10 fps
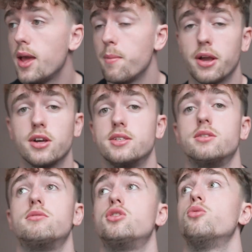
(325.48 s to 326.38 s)
because
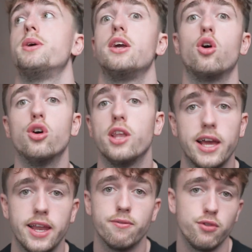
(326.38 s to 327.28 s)
so many
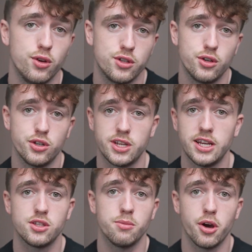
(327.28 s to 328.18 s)
online influencers
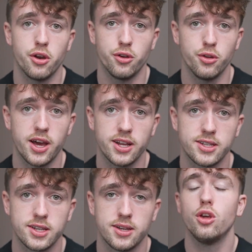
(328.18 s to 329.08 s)
teach them how to do
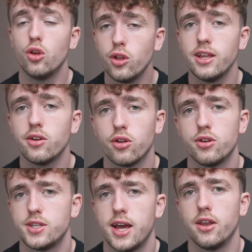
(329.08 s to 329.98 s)
that, you need to
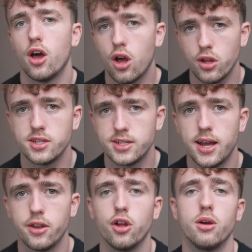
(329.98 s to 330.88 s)
understand how to
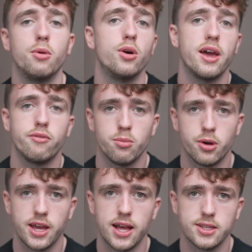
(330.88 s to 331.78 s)
stand out among
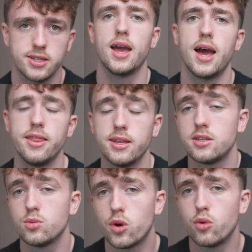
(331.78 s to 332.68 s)
everybody else. And this
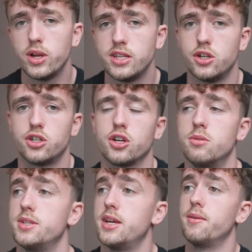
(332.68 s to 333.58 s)
is where research
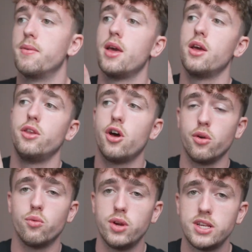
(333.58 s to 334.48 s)
comes in. Now,
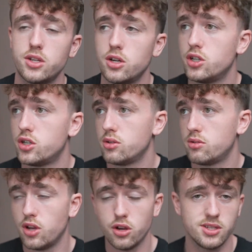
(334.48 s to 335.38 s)
research
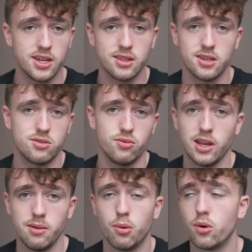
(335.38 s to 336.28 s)
sounds like this
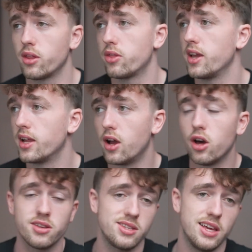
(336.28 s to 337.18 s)
really boring thing, and
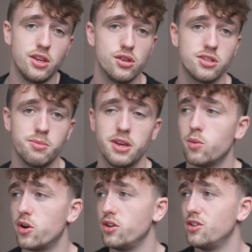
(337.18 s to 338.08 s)
honestly it used to be
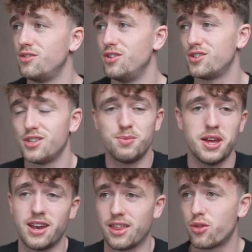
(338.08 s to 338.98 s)
where you used to
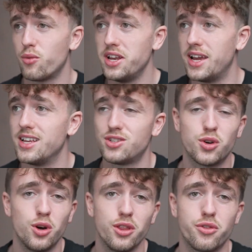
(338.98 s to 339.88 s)
spend like 3 days
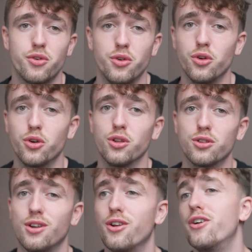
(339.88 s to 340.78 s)
trawling through Google
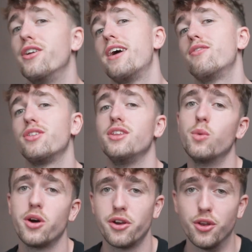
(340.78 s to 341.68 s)
to learn everything you
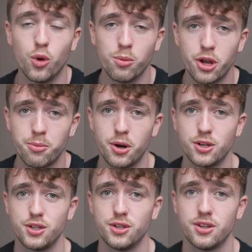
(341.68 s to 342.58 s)
wanted to know about a
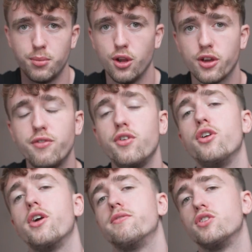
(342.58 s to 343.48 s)
person. But lucky for
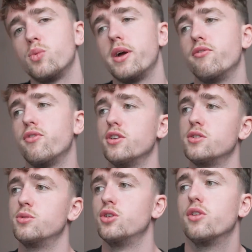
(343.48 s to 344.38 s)
you, I've just went and found
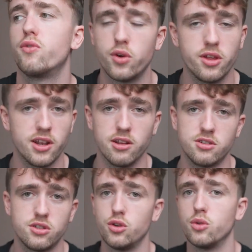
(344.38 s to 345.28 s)
some tools for you that'll
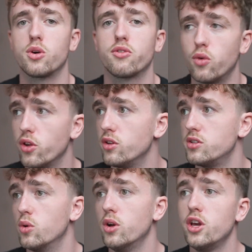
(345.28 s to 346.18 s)
just do the work for you, so